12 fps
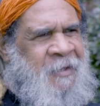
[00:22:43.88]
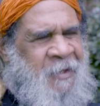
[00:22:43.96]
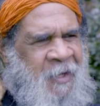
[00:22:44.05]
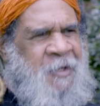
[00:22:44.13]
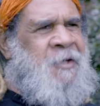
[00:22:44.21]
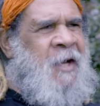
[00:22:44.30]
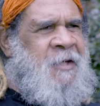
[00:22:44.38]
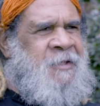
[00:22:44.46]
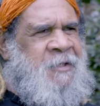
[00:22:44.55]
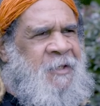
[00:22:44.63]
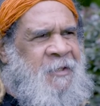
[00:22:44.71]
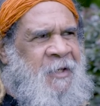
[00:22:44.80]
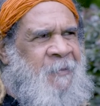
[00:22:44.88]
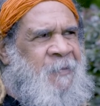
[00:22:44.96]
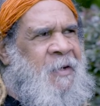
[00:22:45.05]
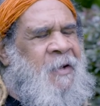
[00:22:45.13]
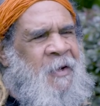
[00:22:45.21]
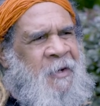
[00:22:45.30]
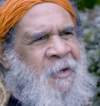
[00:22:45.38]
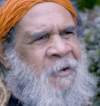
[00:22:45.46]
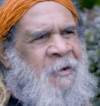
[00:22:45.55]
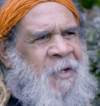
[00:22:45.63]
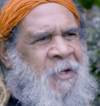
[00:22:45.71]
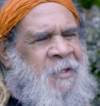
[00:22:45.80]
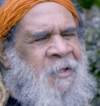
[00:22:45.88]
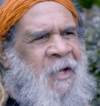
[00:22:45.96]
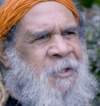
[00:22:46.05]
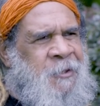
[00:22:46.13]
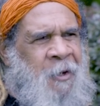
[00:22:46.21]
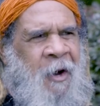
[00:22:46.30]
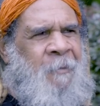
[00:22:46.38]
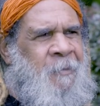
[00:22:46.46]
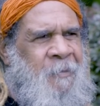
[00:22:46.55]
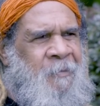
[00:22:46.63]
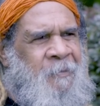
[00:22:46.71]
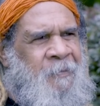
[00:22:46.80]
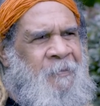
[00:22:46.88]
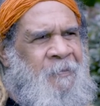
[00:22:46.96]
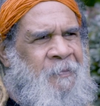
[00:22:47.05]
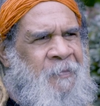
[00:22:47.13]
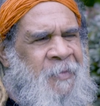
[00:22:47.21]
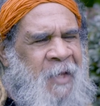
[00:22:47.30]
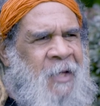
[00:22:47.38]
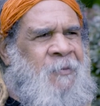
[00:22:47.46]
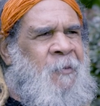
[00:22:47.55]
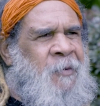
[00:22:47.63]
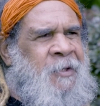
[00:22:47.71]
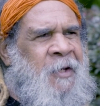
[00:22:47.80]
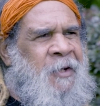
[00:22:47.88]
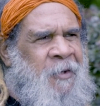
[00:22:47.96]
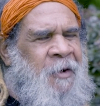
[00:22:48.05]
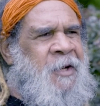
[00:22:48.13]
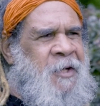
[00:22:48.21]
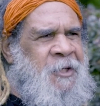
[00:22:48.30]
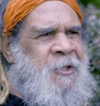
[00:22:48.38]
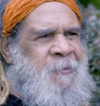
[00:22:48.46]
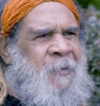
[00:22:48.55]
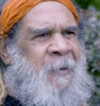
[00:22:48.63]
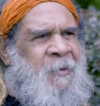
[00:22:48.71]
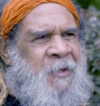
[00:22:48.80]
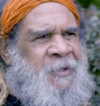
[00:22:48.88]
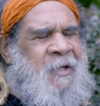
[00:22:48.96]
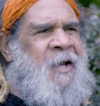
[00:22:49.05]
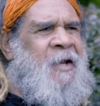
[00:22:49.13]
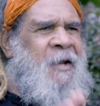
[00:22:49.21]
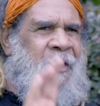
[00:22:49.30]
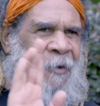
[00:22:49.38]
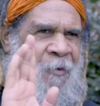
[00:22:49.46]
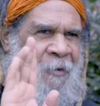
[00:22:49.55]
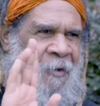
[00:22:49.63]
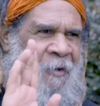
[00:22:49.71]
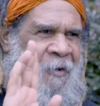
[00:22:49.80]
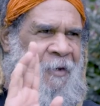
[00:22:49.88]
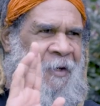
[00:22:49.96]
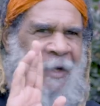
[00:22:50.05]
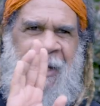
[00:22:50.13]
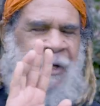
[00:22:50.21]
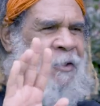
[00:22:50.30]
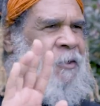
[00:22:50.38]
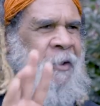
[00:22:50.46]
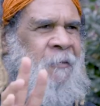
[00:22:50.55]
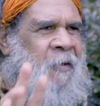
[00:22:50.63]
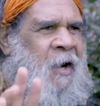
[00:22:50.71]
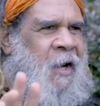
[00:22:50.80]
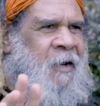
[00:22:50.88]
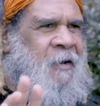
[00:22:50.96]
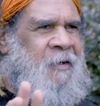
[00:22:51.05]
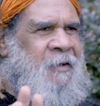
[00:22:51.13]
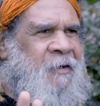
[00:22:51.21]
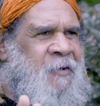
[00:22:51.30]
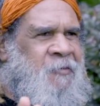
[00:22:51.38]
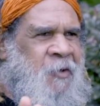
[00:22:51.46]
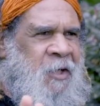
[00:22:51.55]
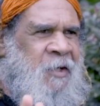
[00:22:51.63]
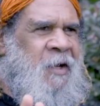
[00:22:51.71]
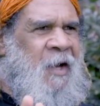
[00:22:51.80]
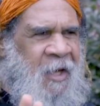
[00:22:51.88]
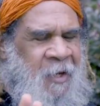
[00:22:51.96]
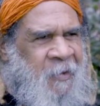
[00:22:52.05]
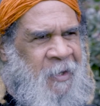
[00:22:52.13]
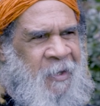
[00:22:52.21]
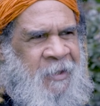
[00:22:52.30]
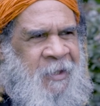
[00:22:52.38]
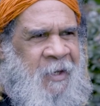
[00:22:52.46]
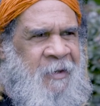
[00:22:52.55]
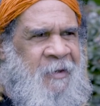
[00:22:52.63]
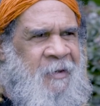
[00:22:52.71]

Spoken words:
injustices happening, you need to say stop. That's what we're telling non-Indigenous people, to say, look, it is not right to treat anyone like that.